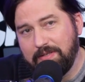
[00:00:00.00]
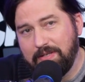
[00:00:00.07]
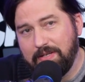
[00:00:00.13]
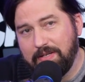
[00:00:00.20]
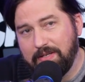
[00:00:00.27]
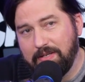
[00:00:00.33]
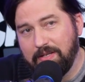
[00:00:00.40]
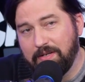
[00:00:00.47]

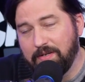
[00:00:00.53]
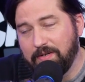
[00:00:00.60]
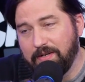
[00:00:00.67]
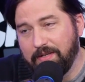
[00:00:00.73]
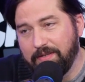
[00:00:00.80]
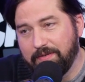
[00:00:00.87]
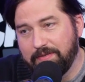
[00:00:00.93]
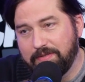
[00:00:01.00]
yeah, you
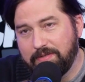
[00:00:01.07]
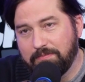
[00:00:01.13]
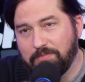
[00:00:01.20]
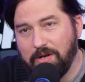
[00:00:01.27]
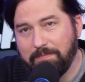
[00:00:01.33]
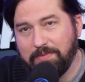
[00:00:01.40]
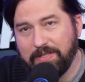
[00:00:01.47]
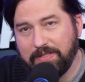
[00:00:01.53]
know, there was some
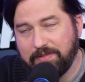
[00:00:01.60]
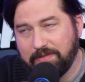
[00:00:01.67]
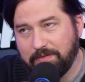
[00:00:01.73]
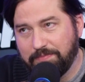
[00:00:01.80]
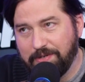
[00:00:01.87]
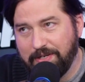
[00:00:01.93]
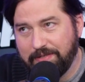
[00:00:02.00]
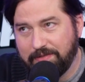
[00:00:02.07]
rumblings and
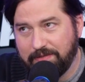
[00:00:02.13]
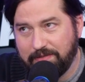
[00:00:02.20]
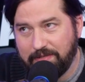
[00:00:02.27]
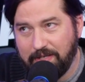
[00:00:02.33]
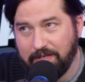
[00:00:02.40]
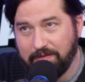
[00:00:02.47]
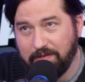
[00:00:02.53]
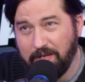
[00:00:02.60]
the president
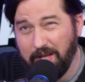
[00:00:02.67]
said,